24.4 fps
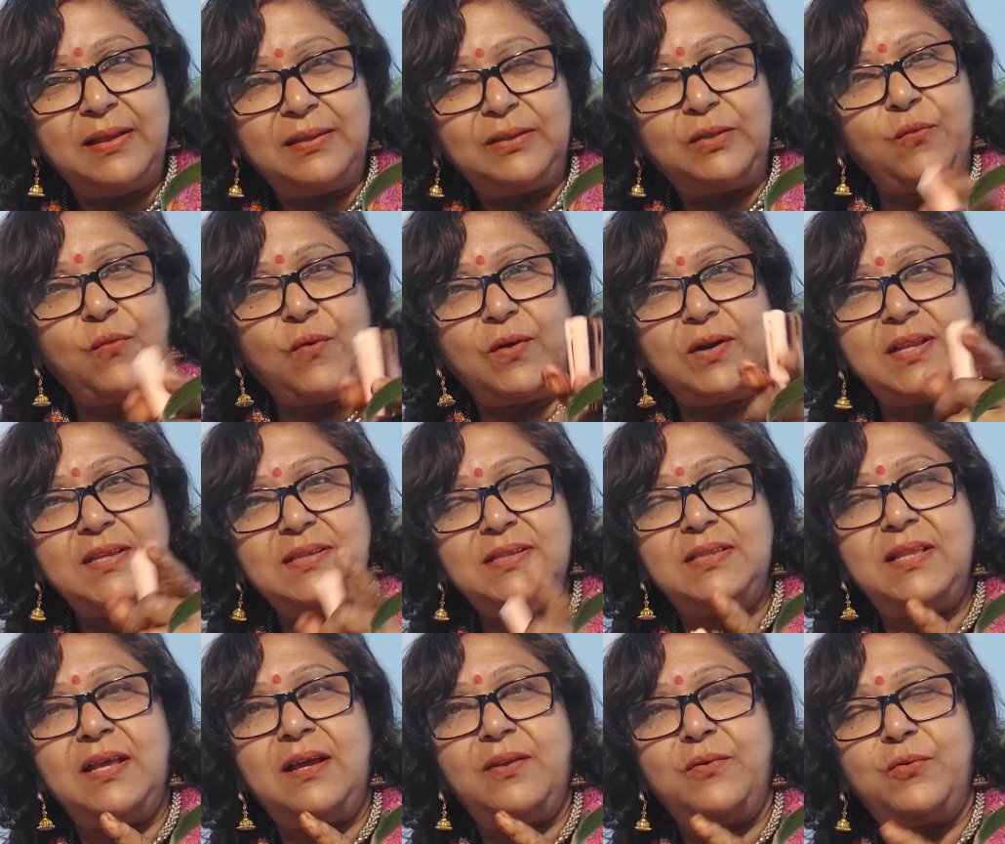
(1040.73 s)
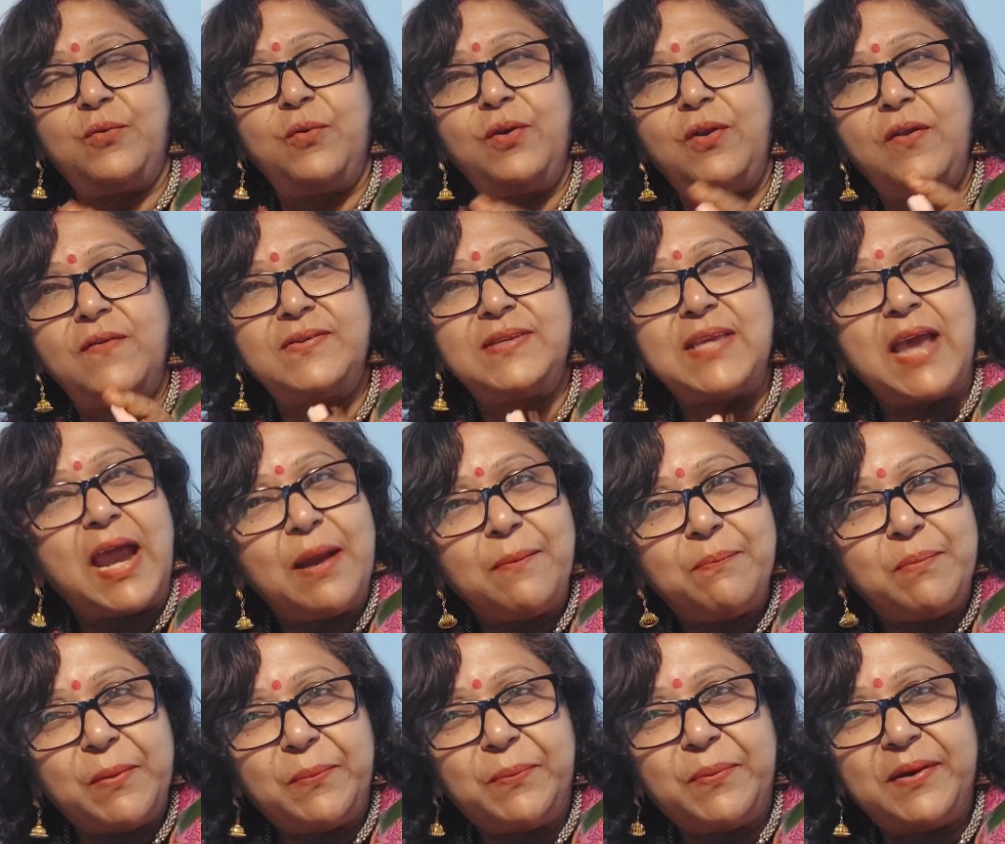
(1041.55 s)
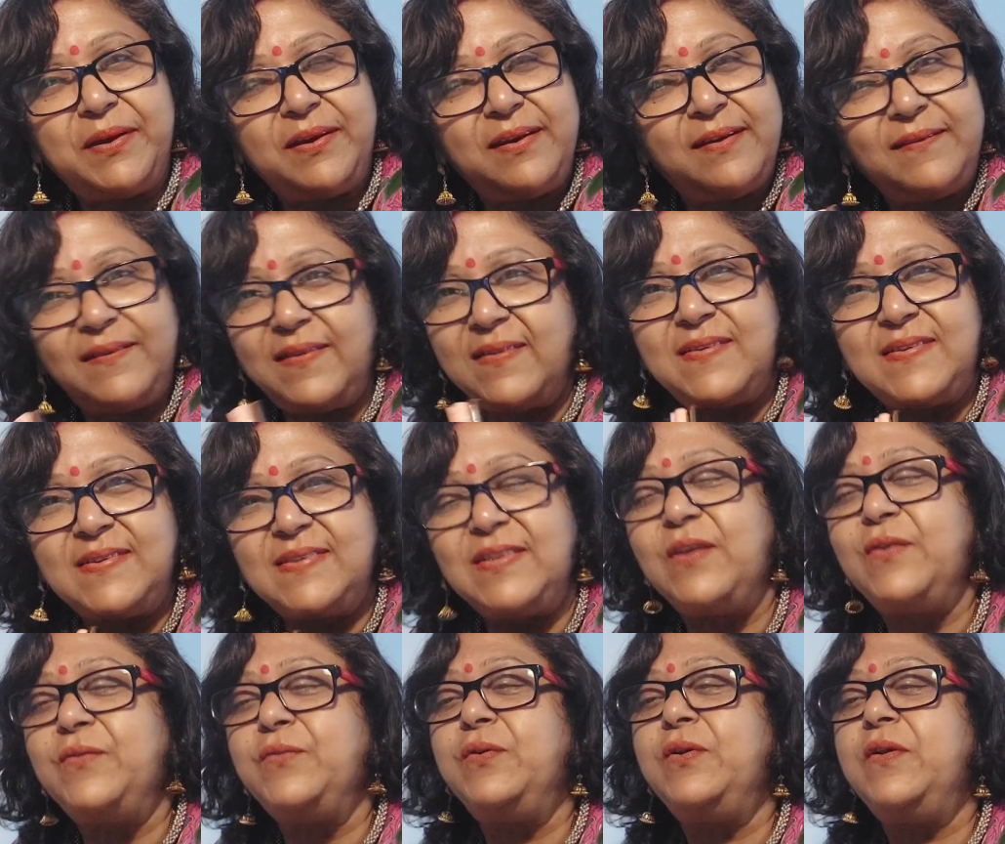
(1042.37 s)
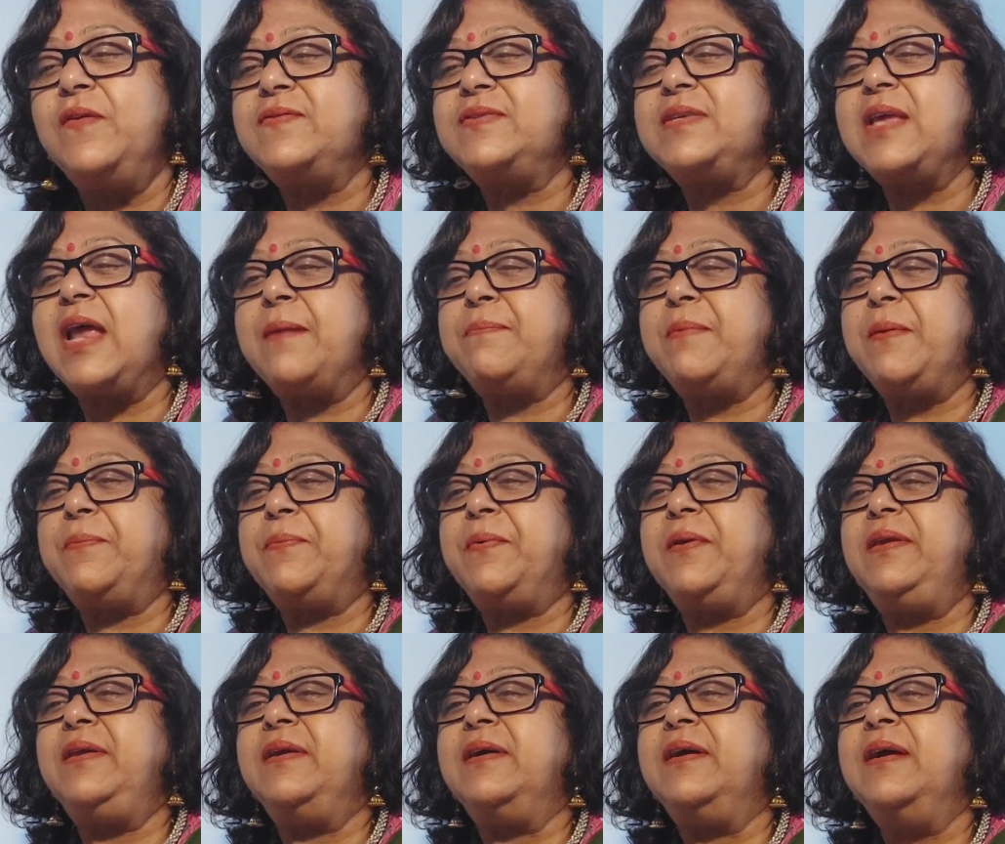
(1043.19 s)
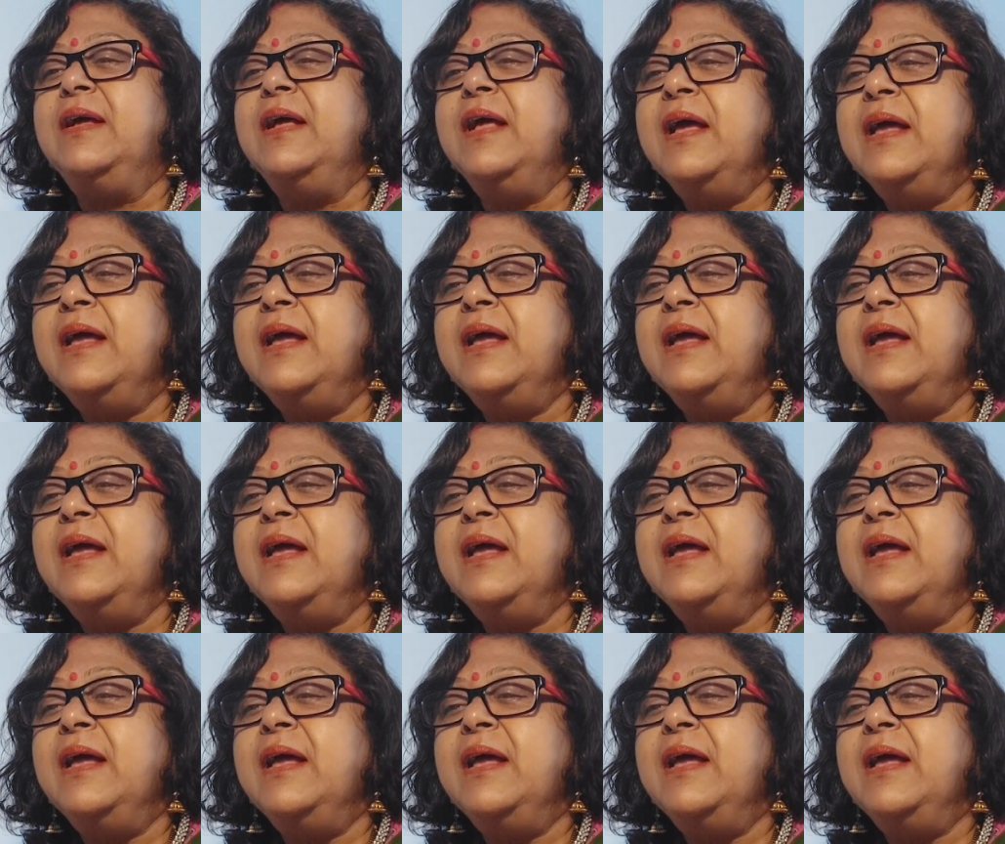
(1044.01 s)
So what is the role of sandpaper here? This is the role of sandpaper here.